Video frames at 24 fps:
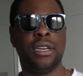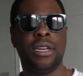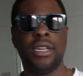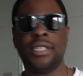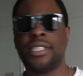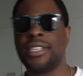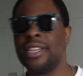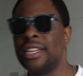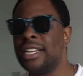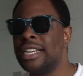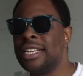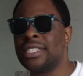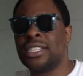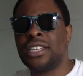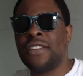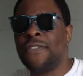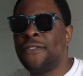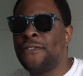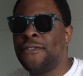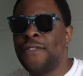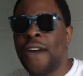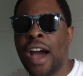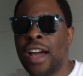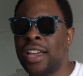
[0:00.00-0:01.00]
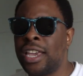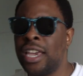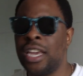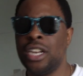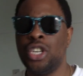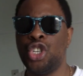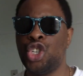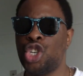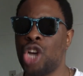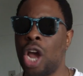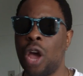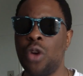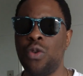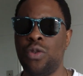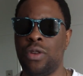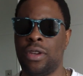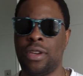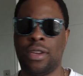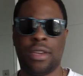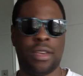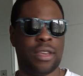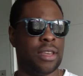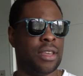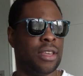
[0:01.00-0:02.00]
It's a, it's a fucking
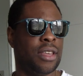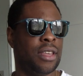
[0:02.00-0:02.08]
joke.